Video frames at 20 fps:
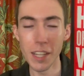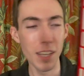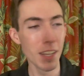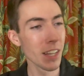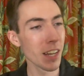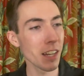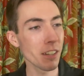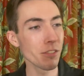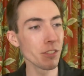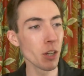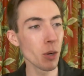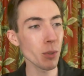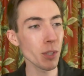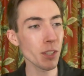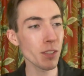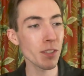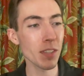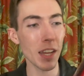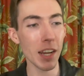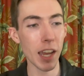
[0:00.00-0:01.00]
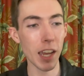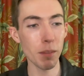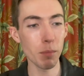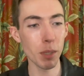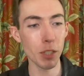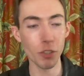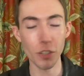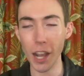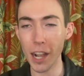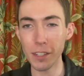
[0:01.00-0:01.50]
I've noticed that I'm
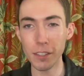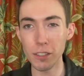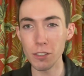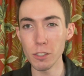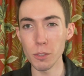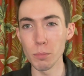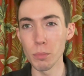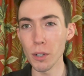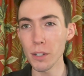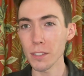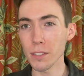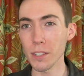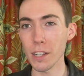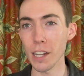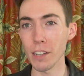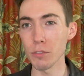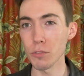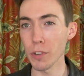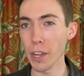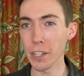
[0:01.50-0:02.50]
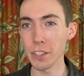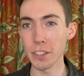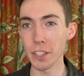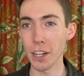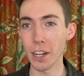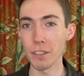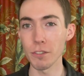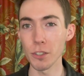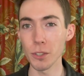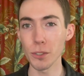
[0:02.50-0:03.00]
attracted to books that have red
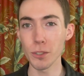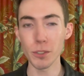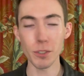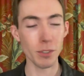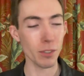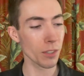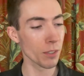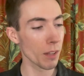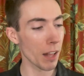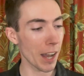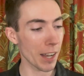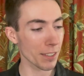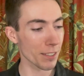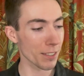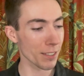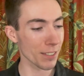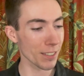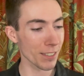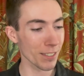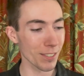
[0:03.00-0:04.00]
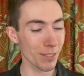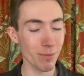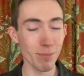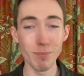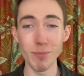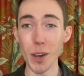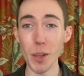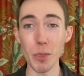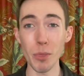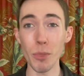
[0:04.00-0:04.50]
covers the last
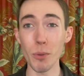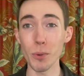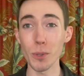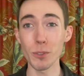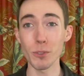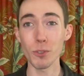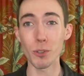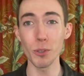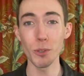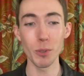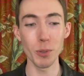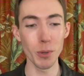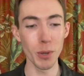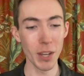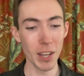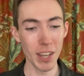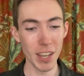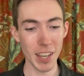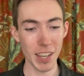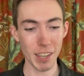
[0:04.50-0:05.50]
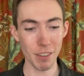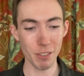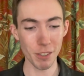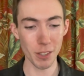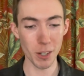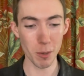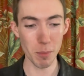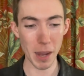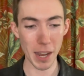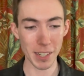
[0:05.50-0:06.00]
month or two. If you
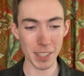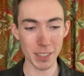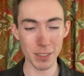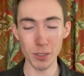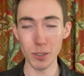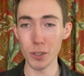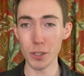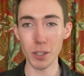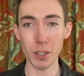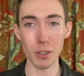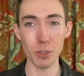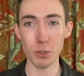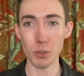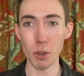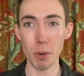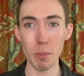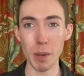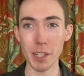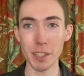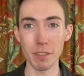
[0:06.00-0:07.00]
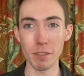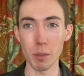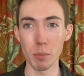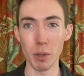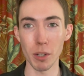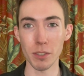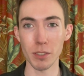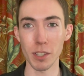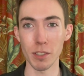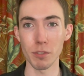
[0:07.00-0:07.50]
go back and look, so many of the
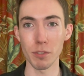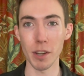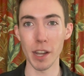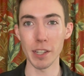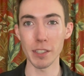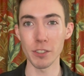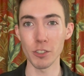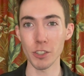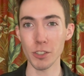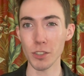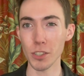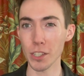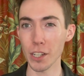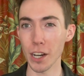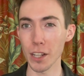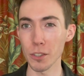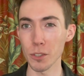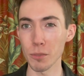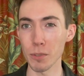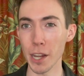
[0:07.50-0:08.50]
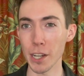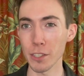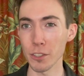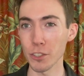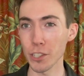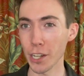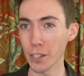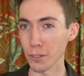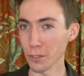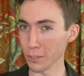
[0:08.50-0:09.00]
books I've read, and just the color red in
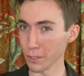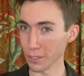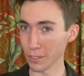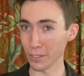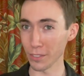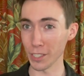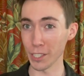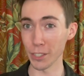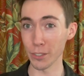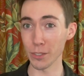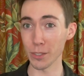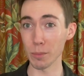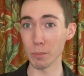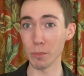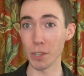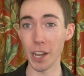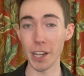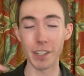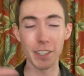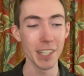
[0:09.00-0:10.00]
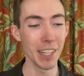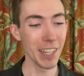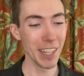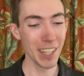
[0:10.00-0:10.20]
general, here's some red,